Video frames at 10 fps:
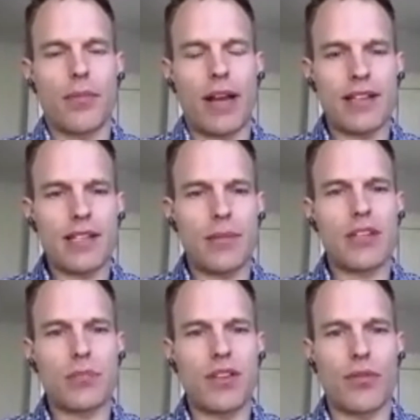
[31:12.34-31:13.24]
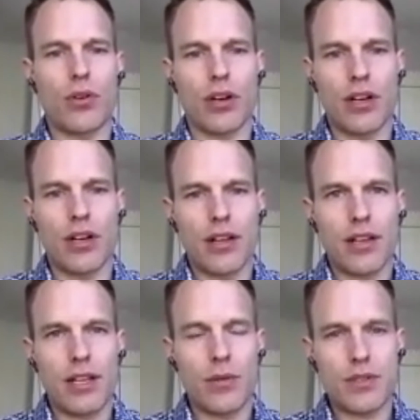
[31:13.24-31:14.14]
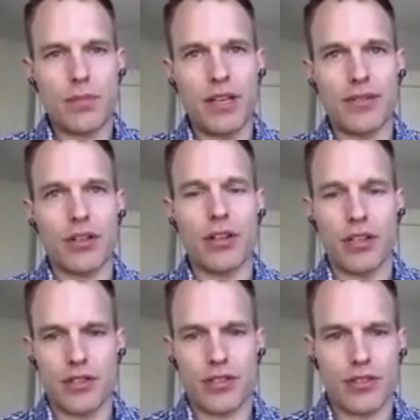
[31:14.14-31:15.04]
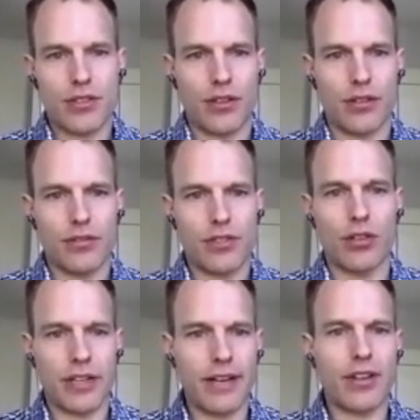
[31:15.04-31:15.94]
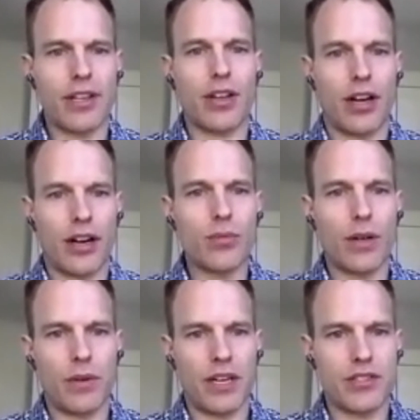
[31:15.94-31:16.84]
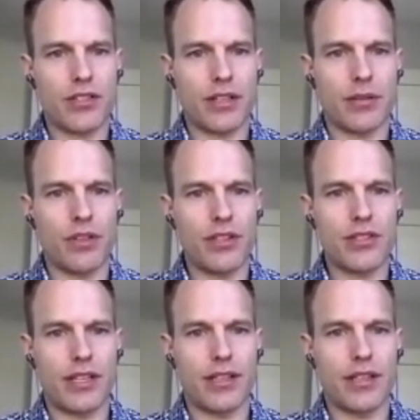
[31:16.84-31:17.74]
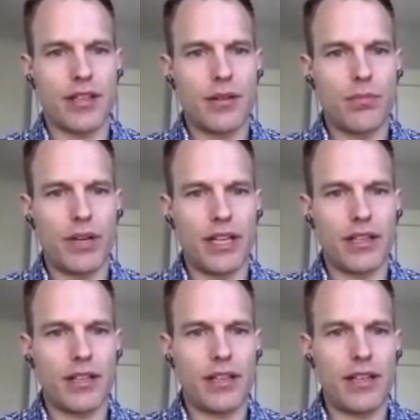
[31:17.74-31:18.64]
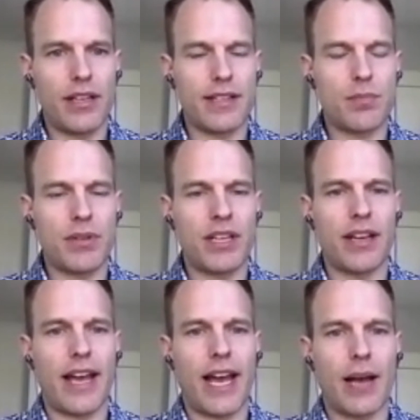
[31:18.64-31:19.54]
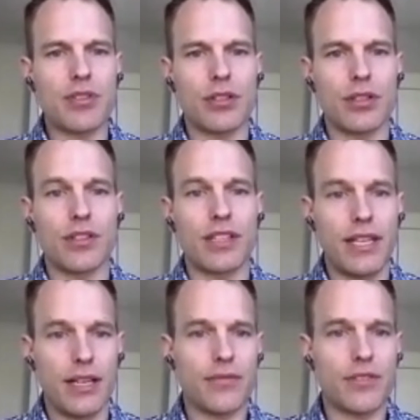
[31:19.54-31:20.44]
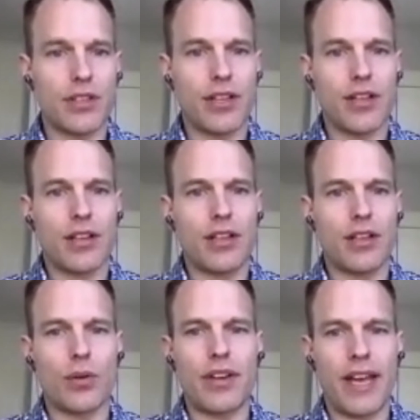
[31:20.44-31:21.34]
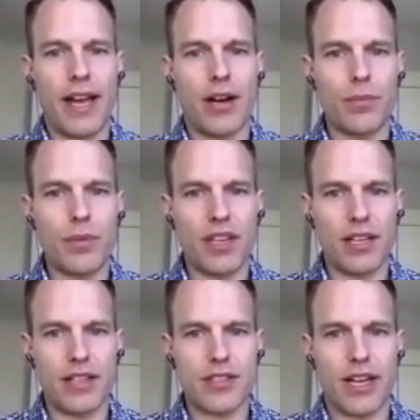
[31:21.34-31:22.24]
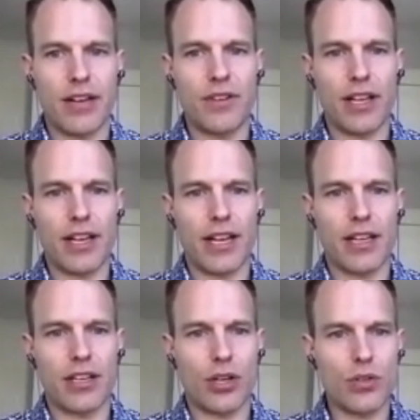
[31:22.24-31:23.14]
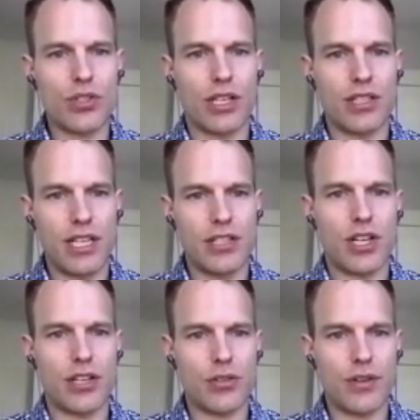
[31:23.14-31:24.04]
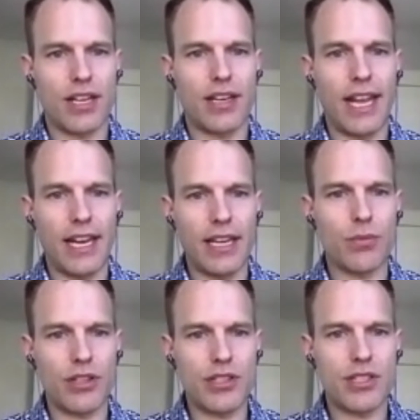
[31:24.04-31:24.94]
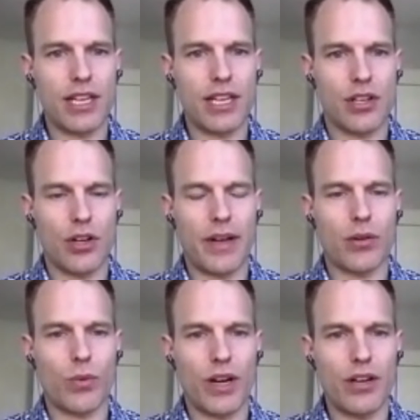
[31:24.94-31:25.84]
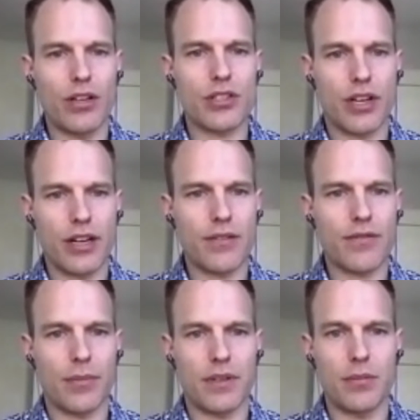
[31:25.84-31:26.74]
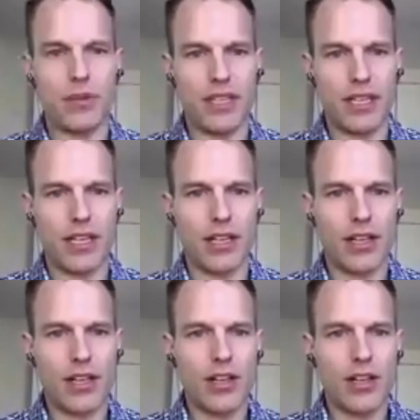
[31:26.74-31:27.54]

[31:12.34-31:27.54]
as I mentioned before, it was a bit of a curse to learn everything the hard way when I started in real estate. But it's been an absolute gift, now, because I feel like I could coach and teach and train any real estate agent, no matter where you're starting from in the beginning.